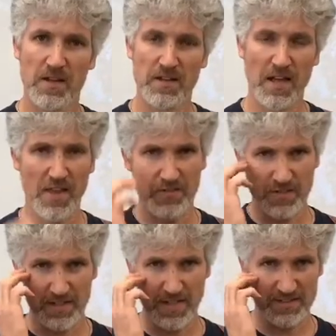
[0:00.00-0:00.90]
Now that's
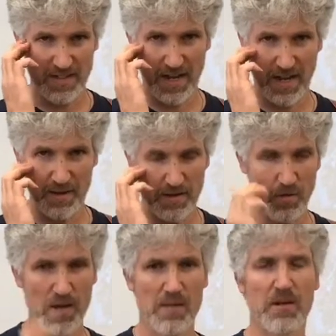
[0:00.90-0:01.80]
in cut time. And
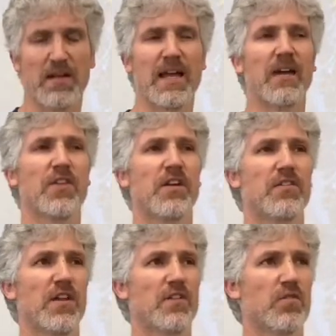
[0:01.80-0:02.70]
the way I'm going to count that
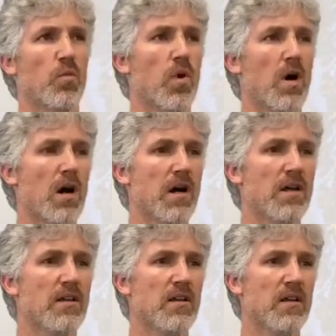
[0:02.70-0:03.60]
is this.
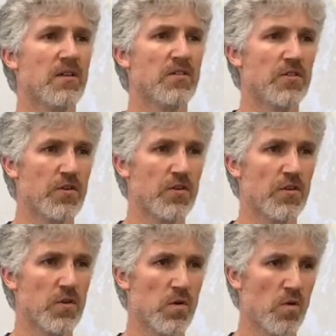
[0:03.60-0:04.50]
One,
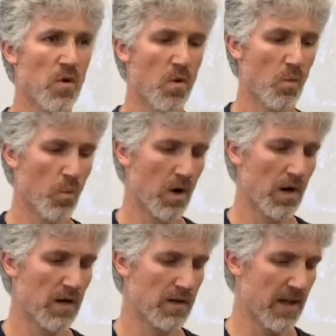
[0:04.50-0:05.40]
two,
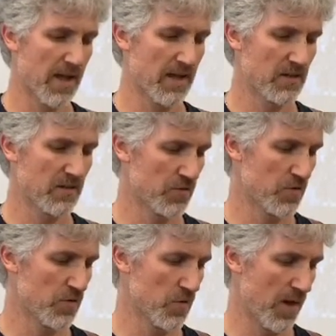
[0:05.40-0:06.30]
one and
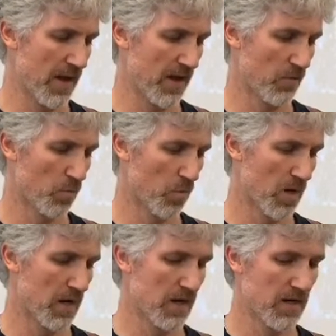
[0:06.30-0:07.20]
two and
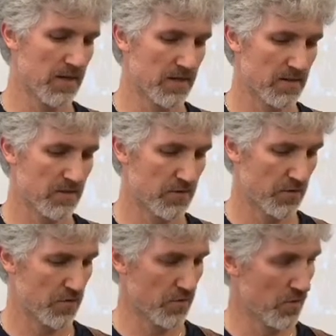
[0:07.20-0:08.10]
one,
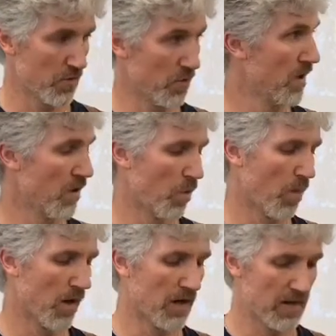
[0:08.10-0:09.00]
two,
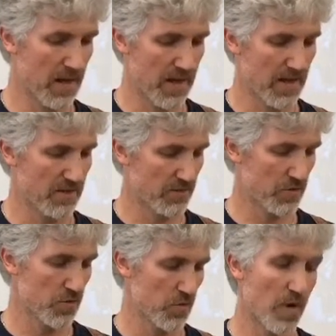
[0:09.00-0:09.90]
one and
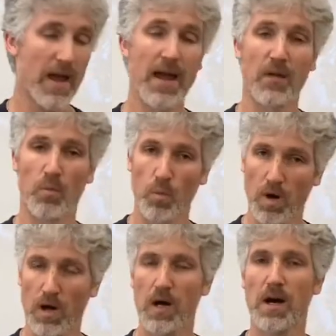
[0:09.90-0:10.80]
two and
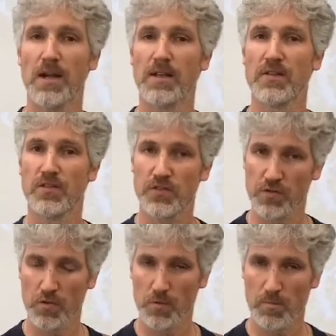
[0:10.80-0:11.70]
one,
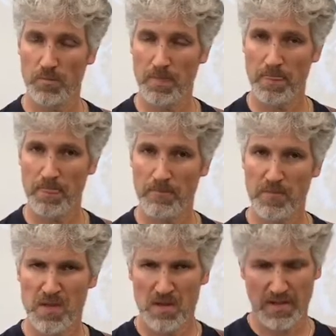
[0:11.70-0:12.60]
two.
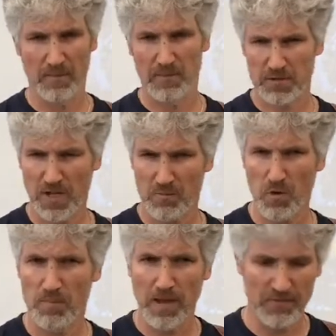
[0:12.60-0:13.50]
Okay, I'm going to talk
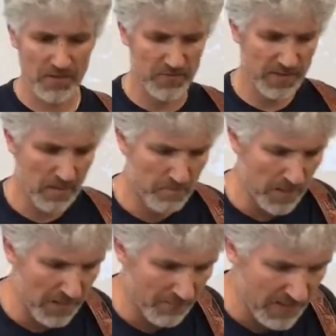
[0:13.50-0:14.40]
more about that in a second.
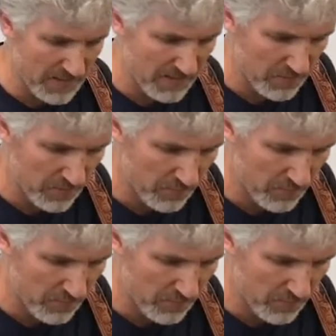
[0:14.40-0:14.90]
But if I did this in